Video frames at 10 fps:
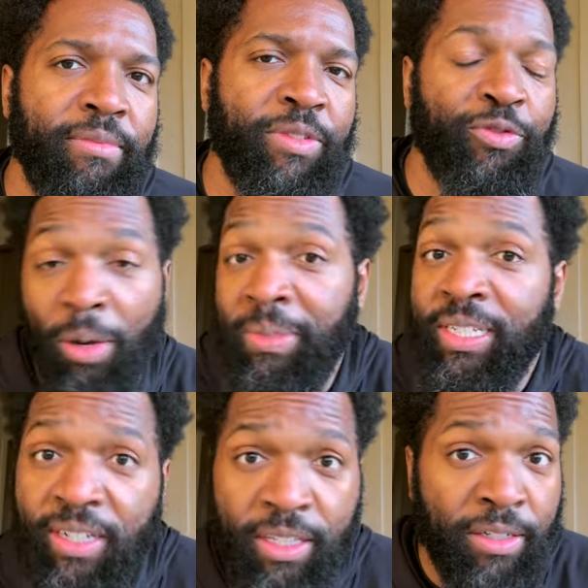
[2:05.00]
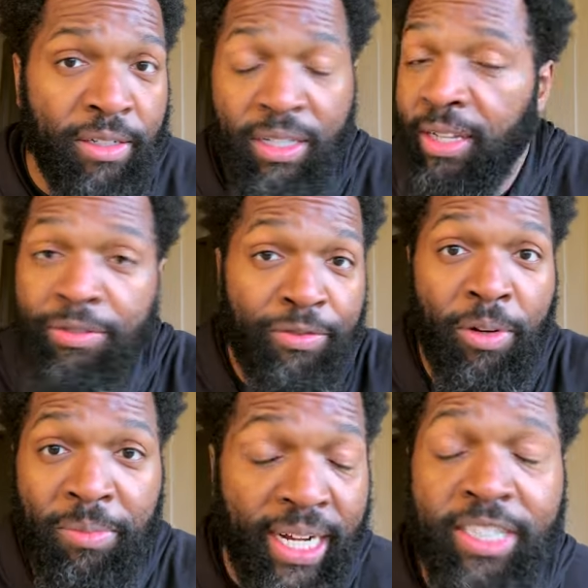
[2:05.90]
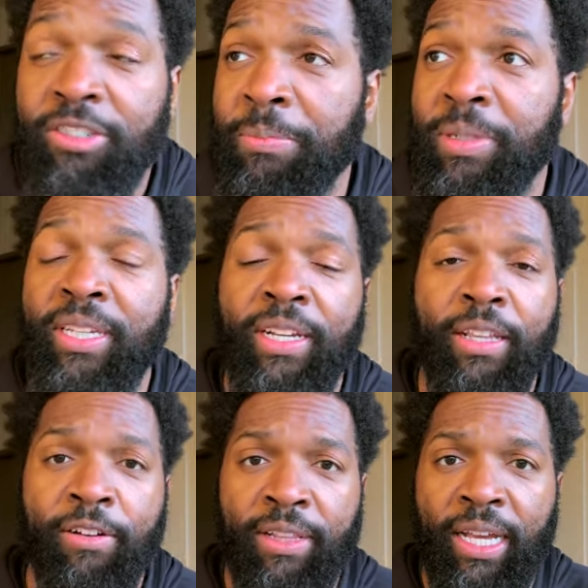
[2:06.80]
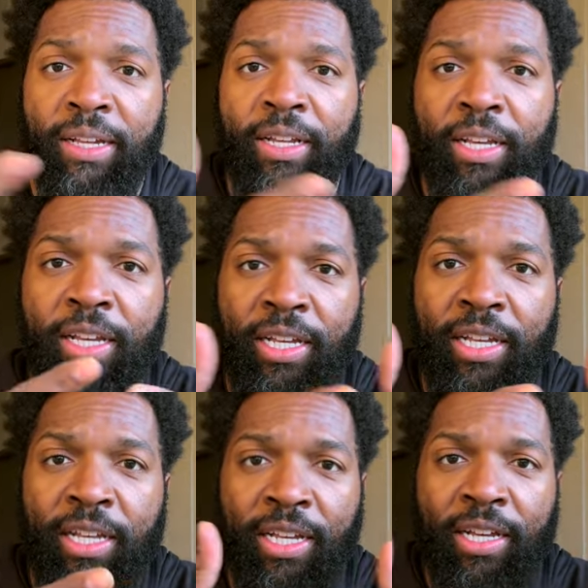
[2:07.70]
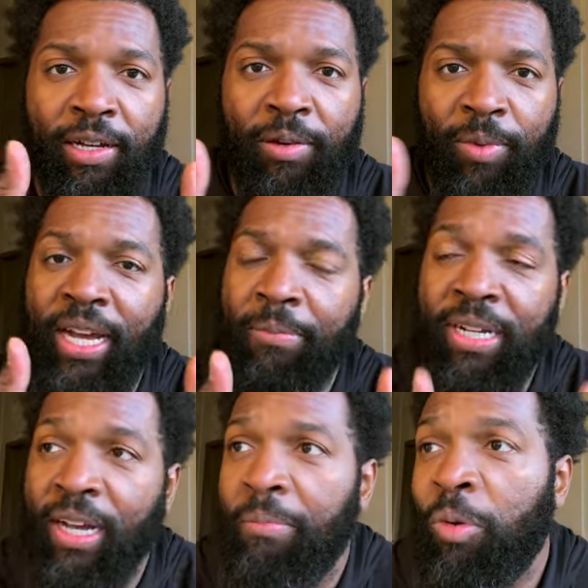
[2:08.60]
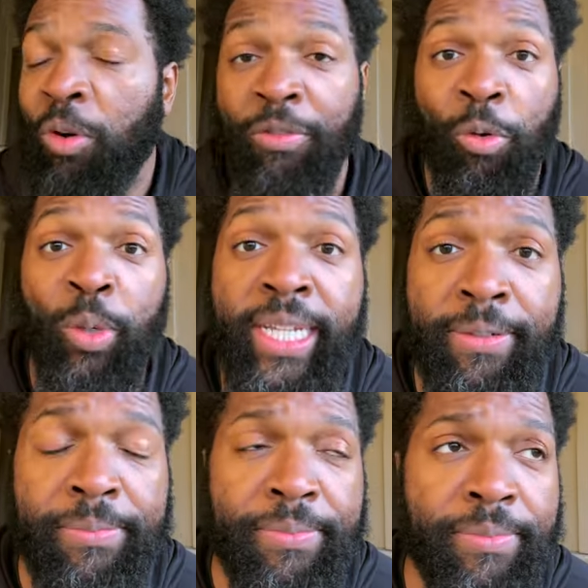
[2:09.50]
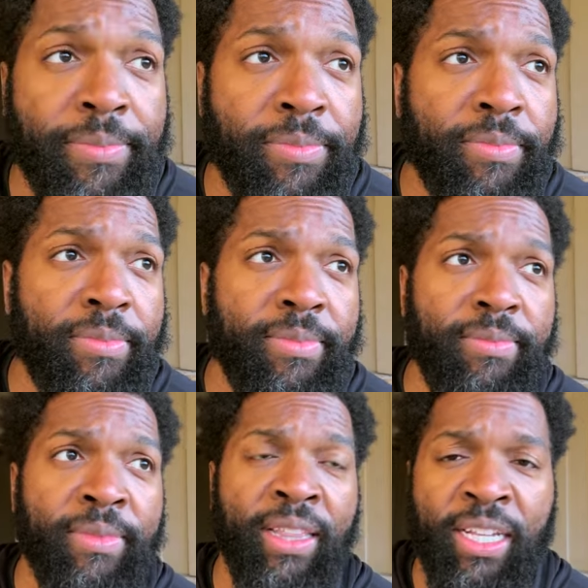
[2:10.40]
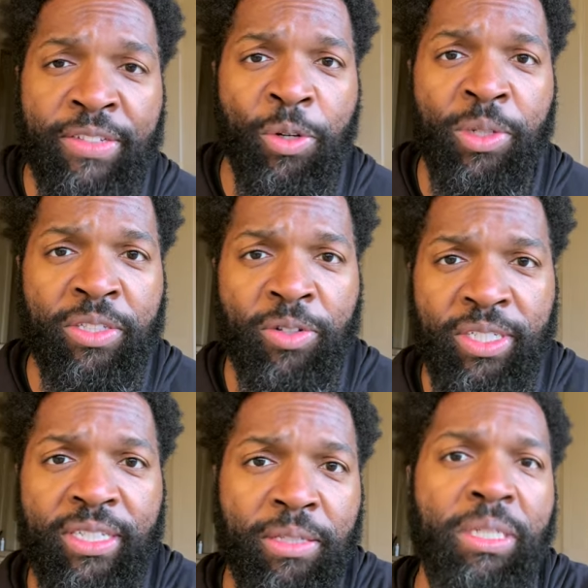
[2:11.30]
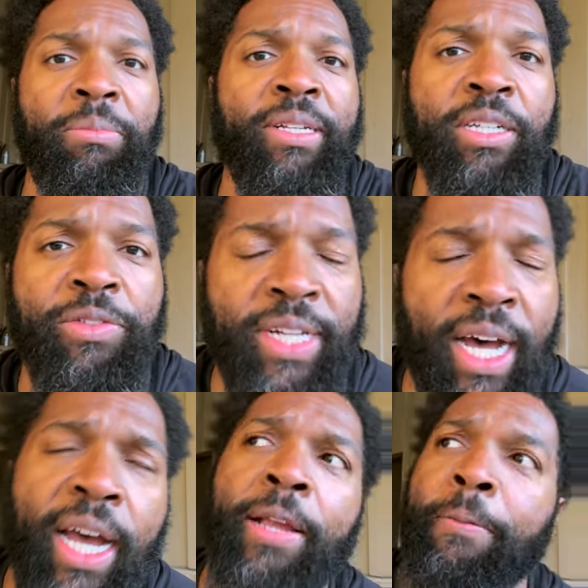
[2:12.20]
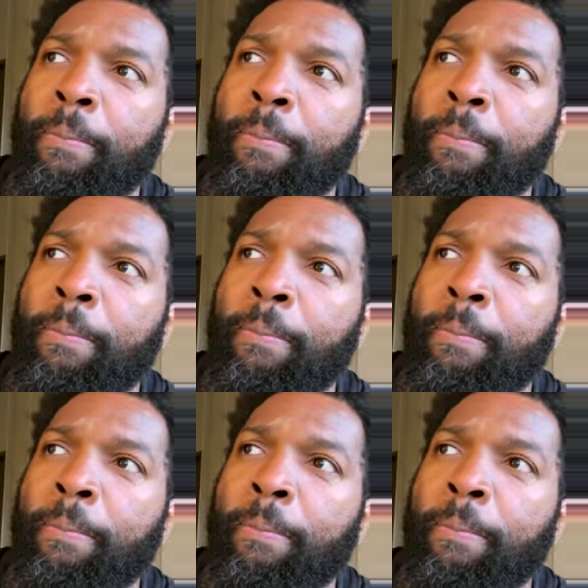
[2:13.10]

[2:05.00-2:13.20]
from each other and from nature in particular, and that we got to become more of a we and less focused on just the me, myself, and I.